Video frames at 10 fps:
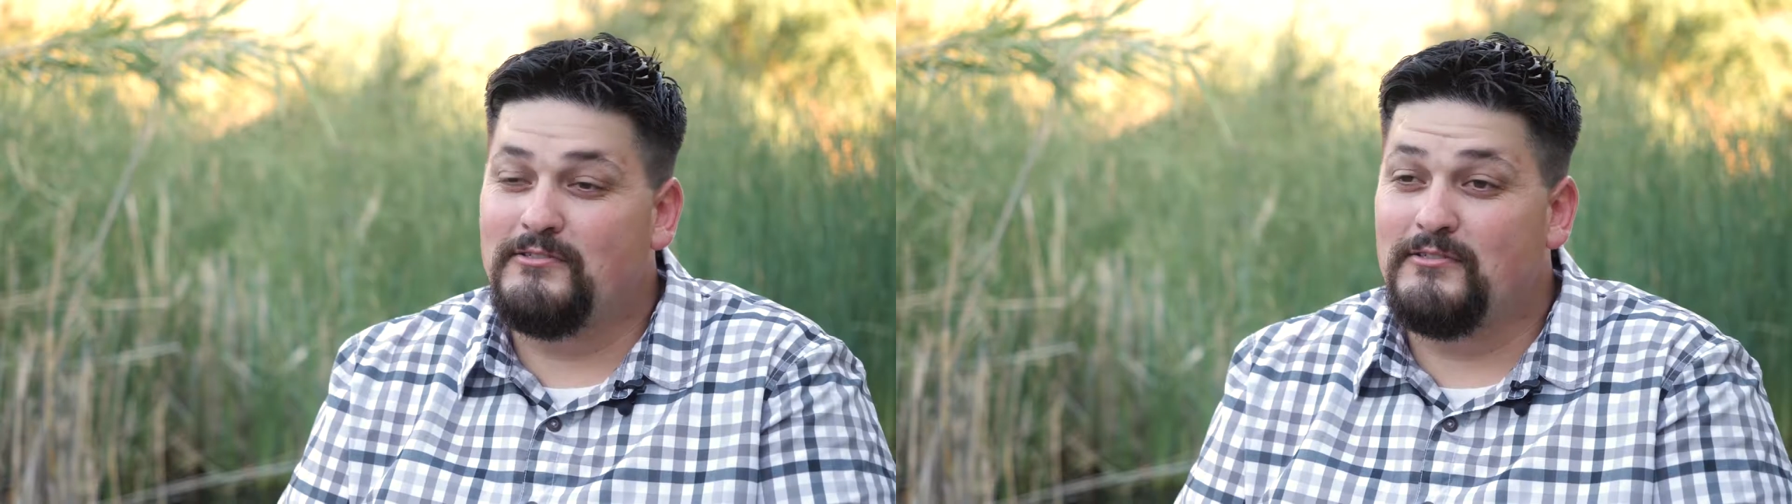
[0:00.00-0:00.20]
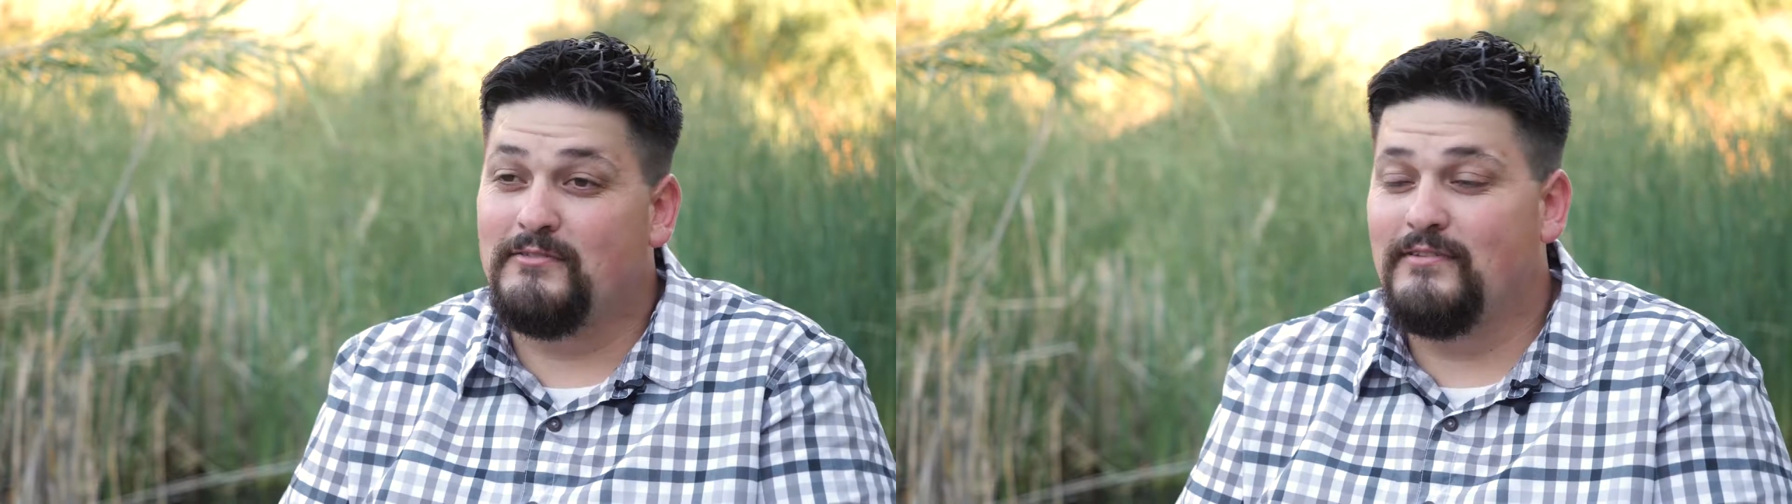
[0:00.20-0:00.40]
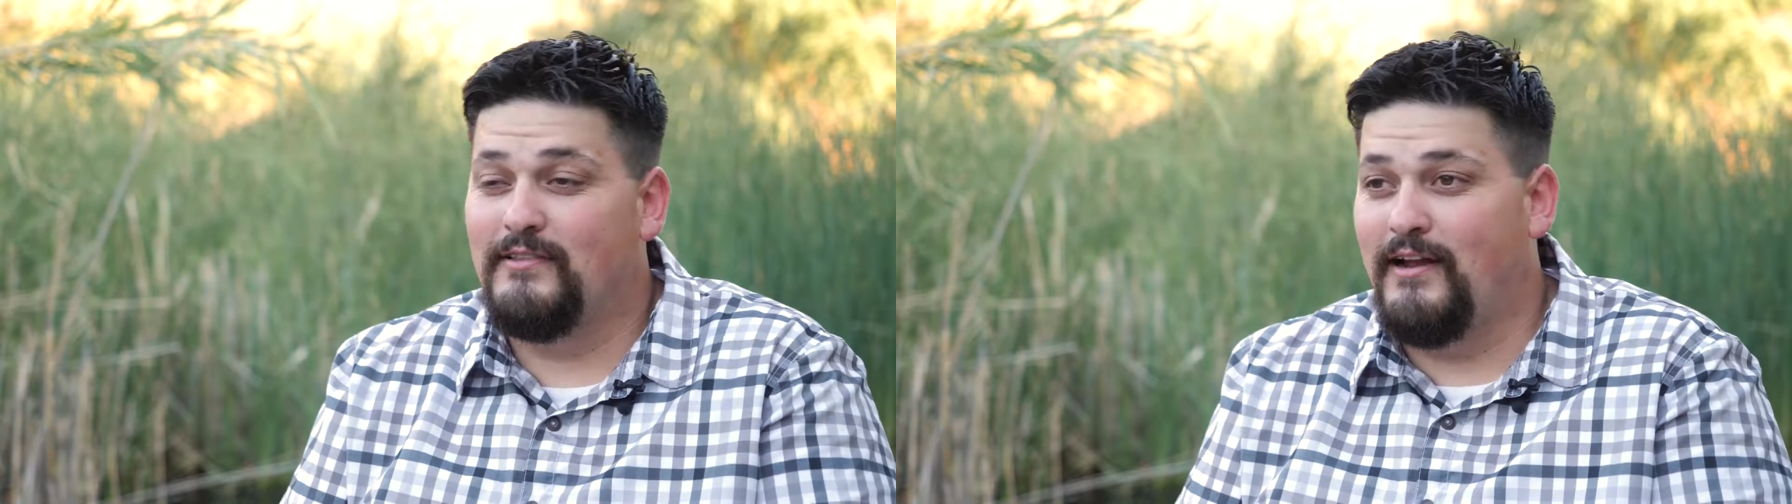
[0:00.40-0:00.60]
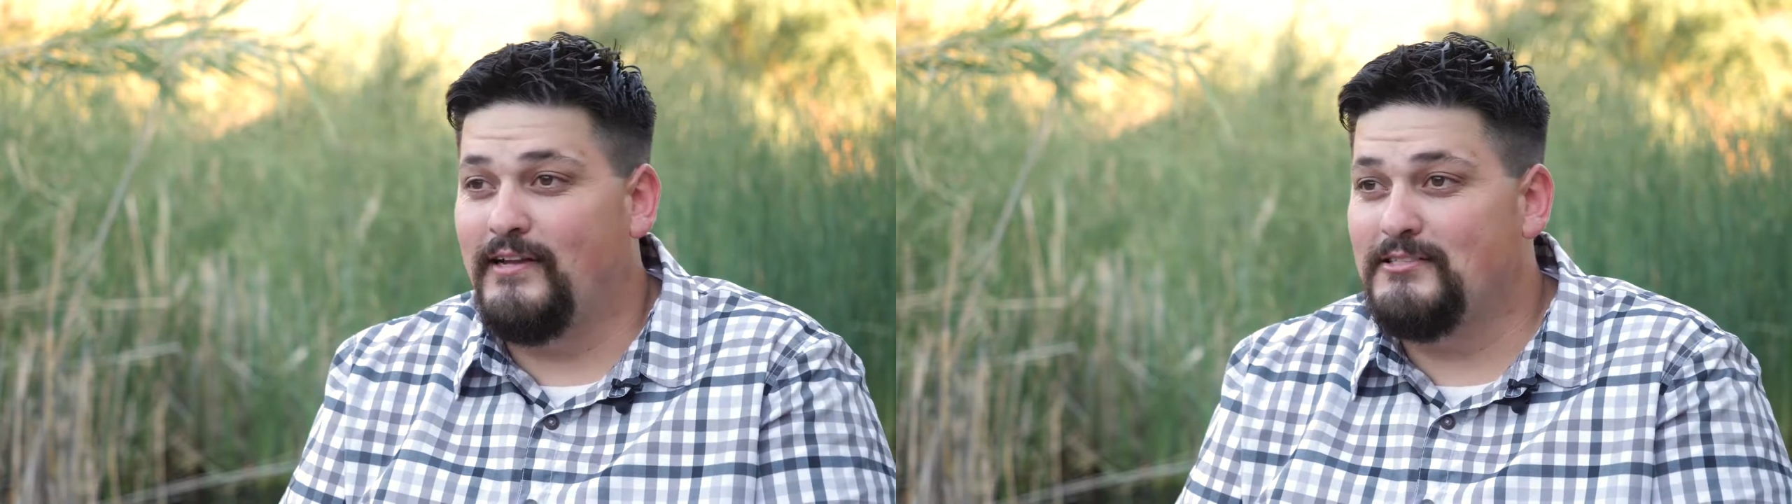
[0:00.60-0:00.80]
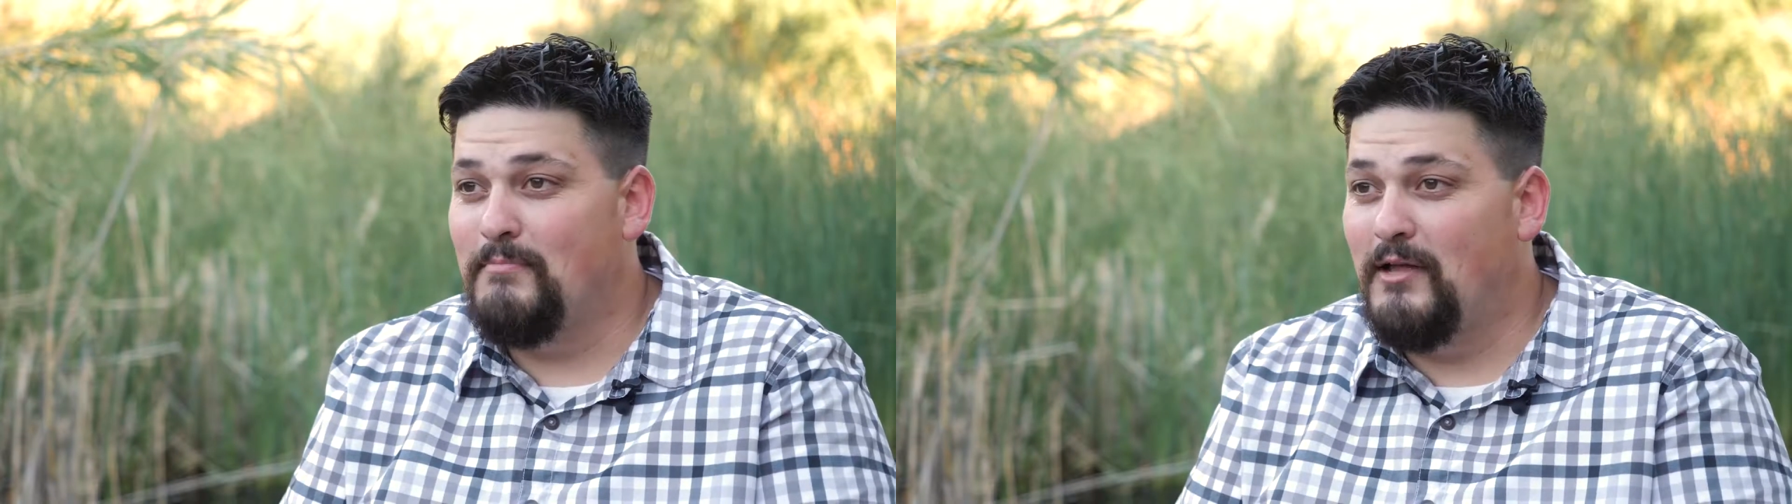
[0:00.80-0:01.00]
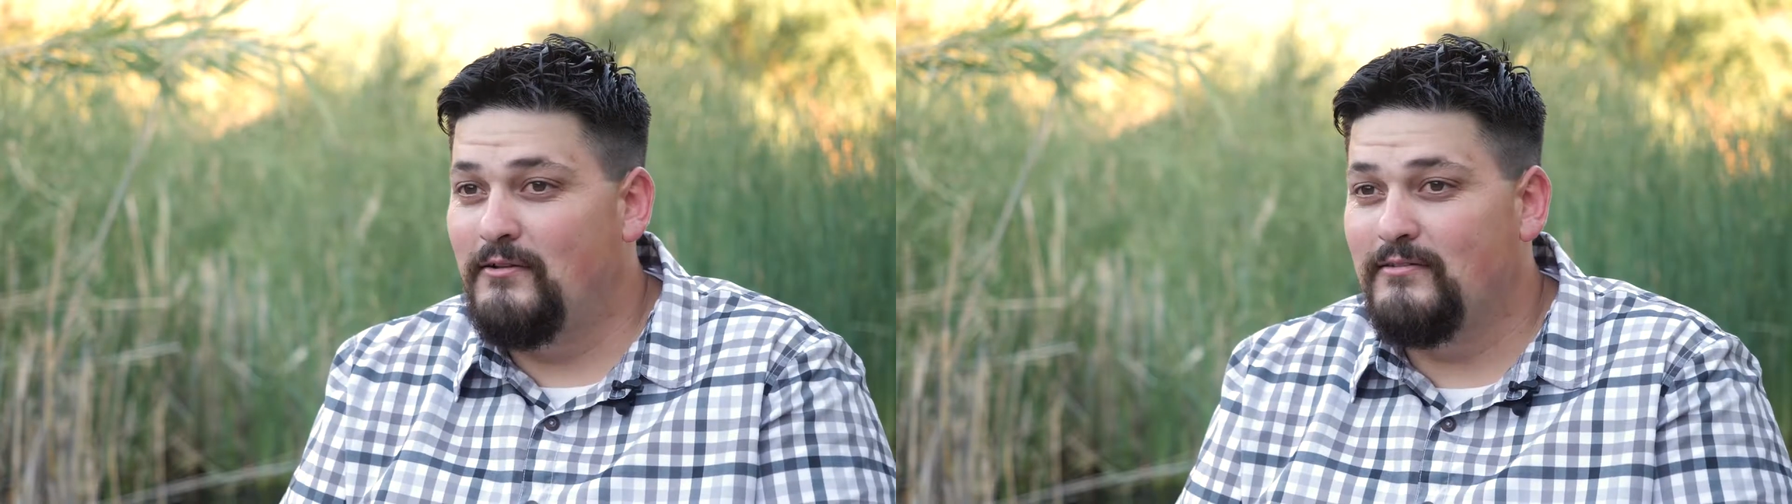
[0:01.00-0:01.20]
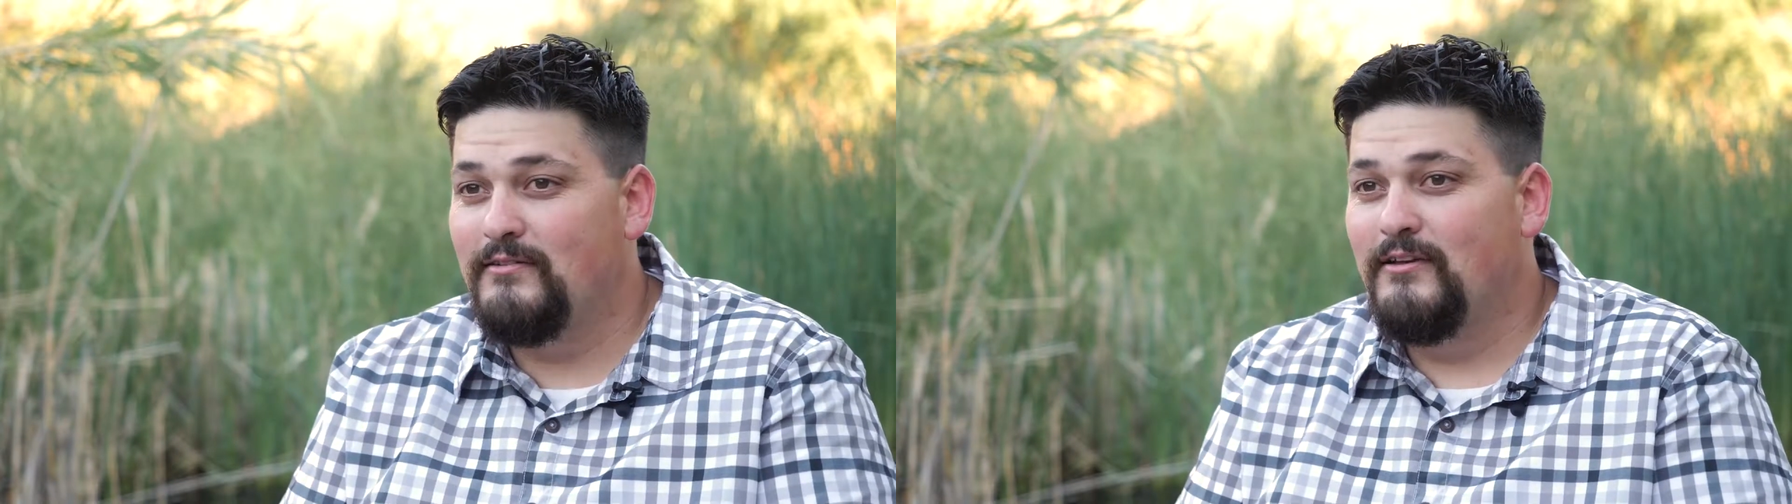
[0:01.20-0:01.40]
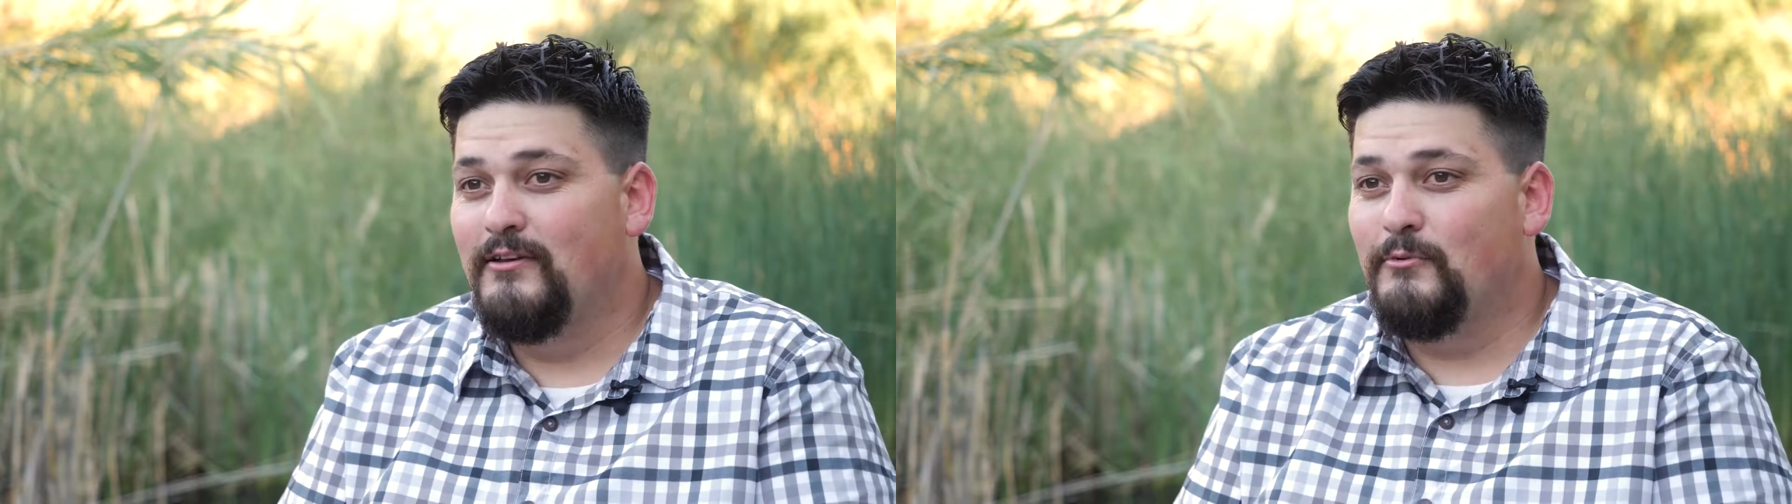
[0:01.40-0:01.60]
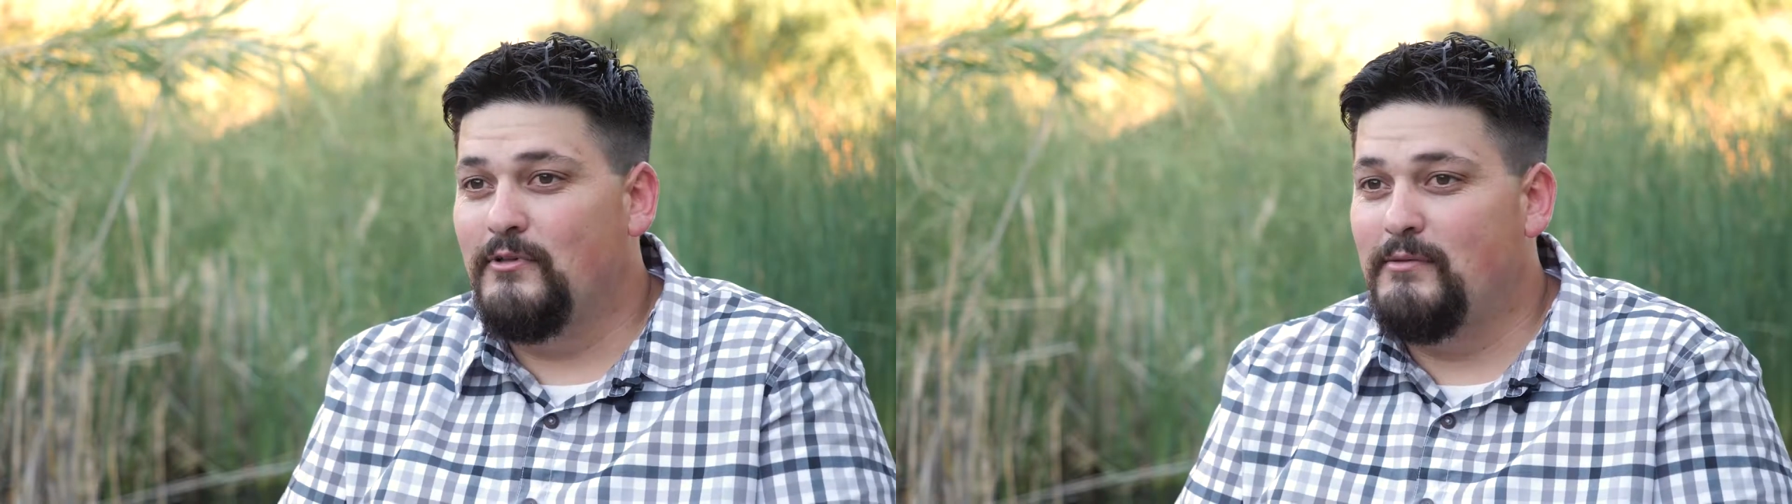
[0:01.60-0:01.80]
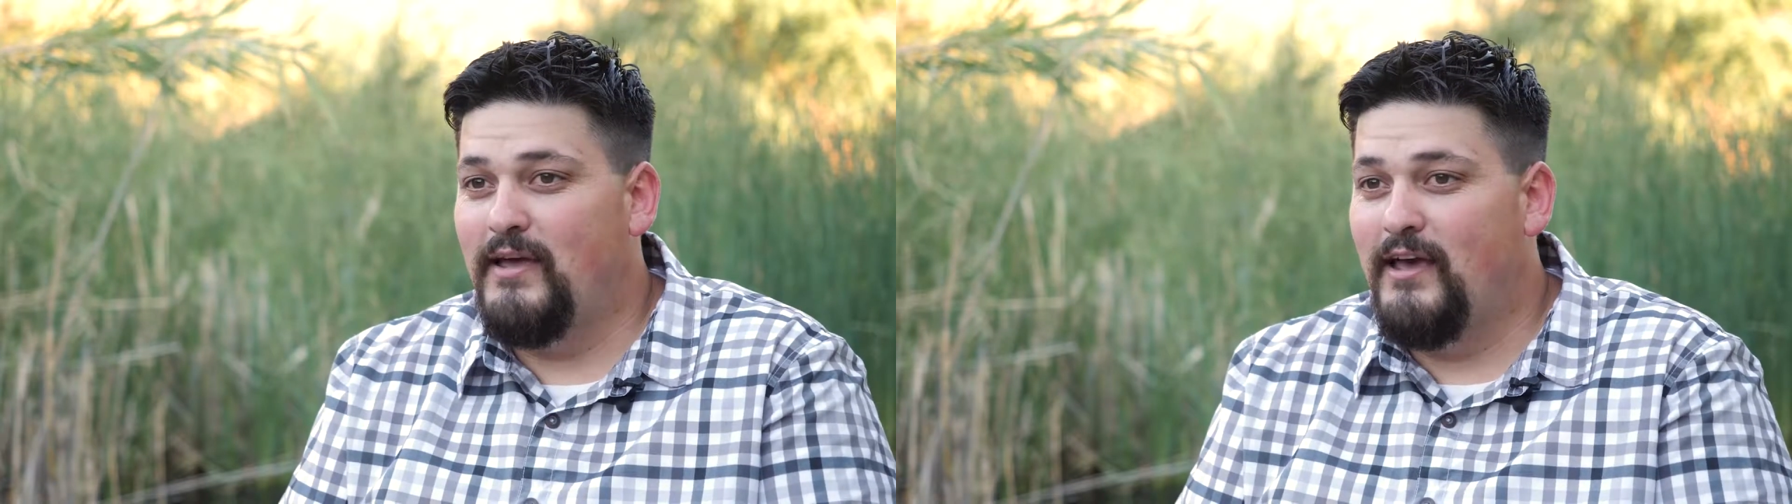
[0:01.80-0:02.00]
so thought I smelled
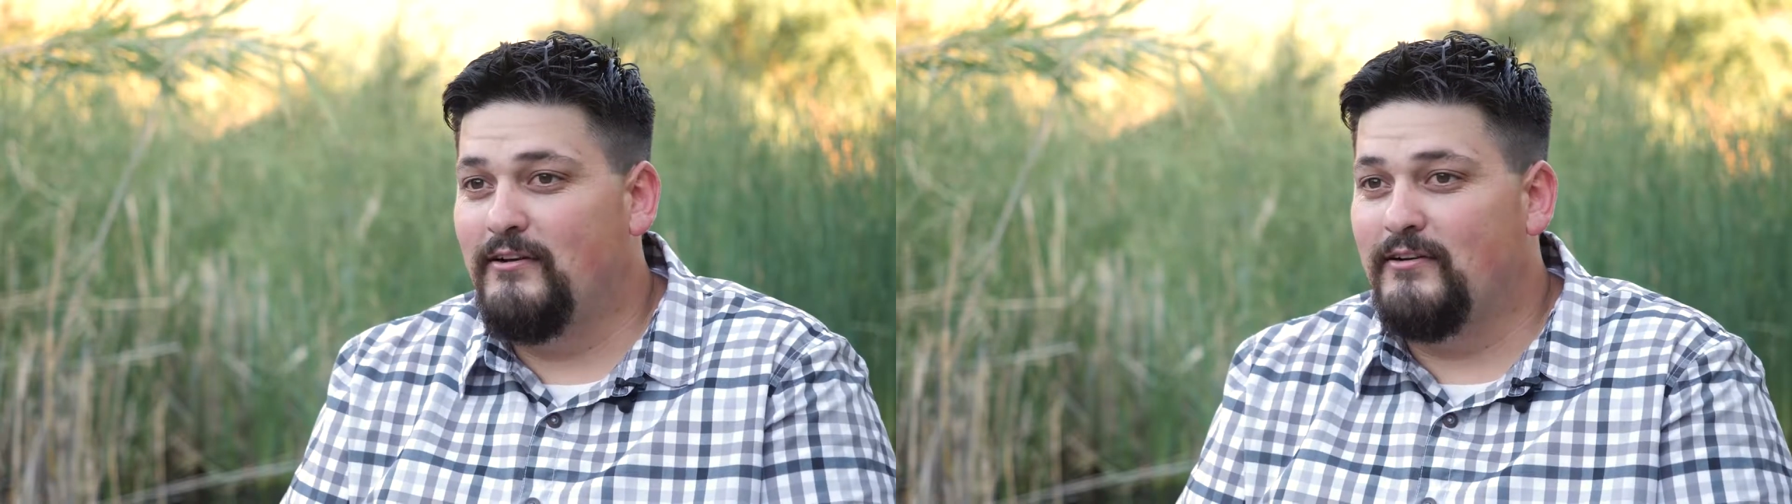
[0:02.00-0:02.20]
really bad